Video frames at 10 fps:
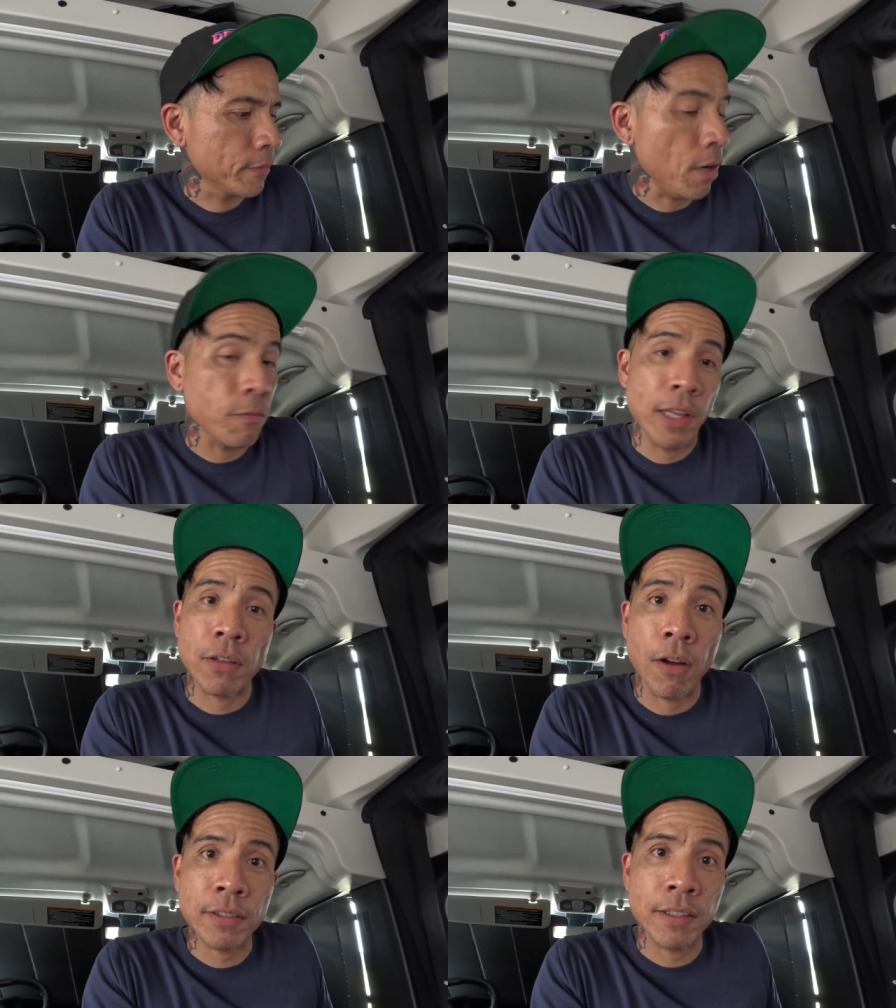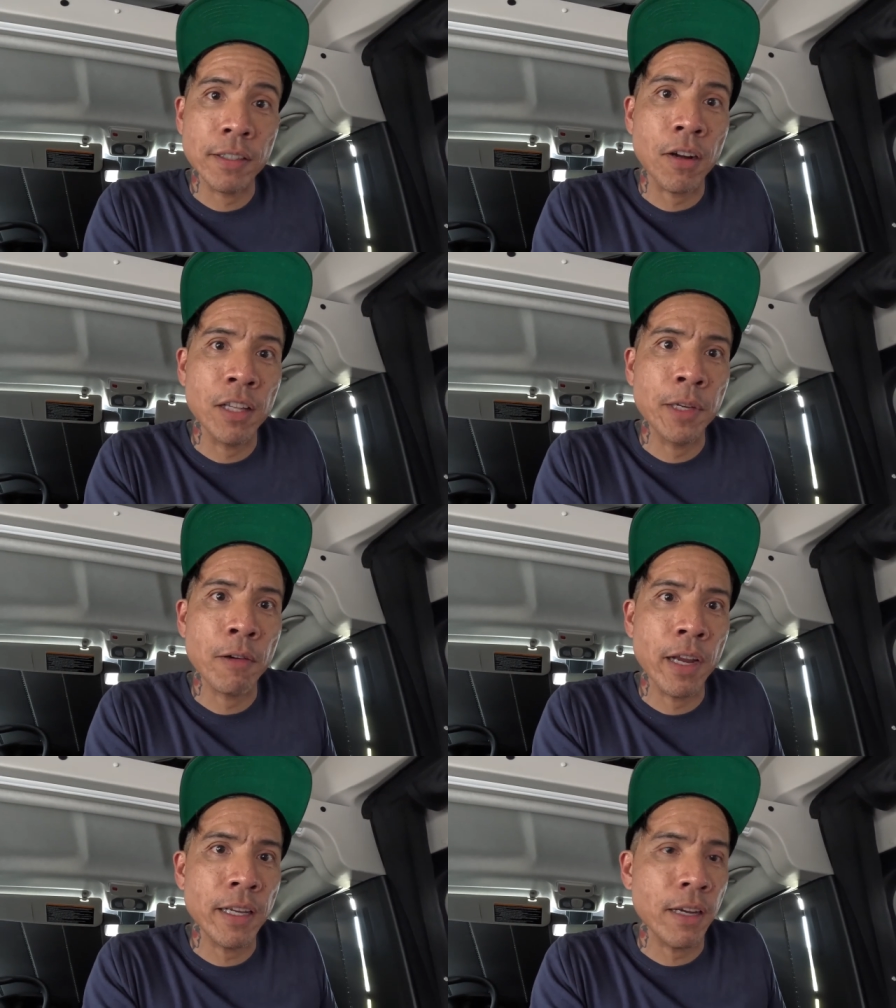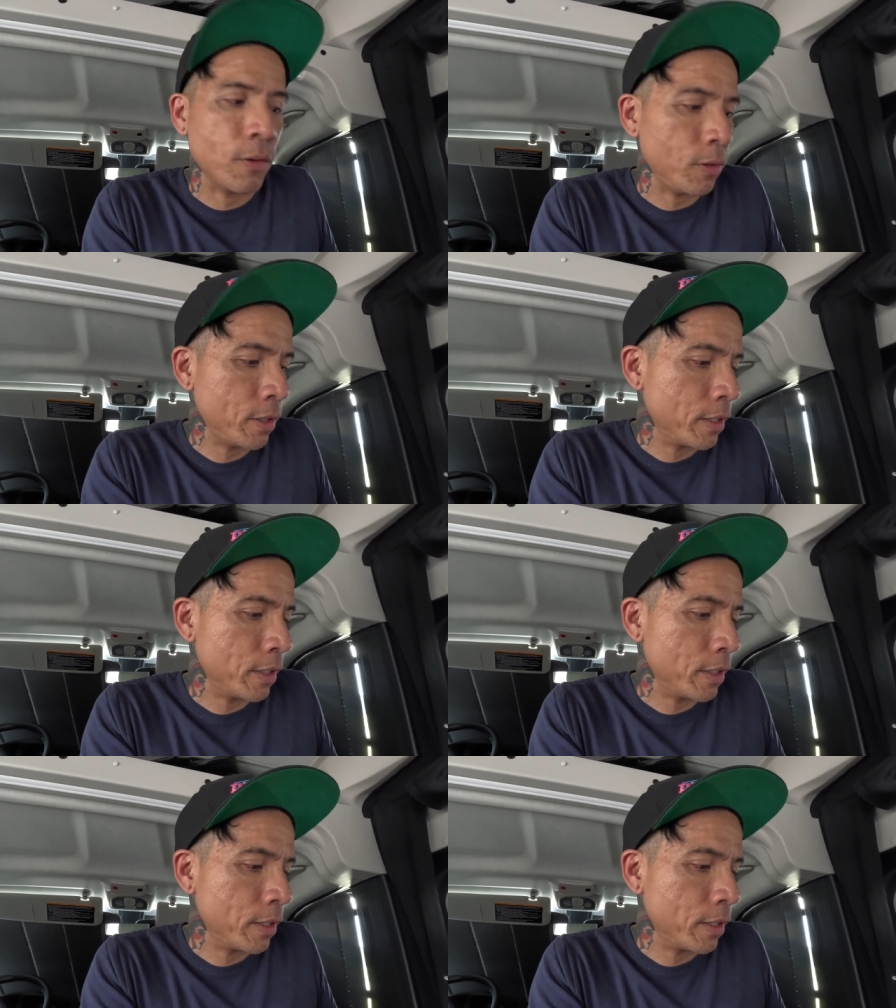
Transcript: Oh, that's Austin calling me right now. Hold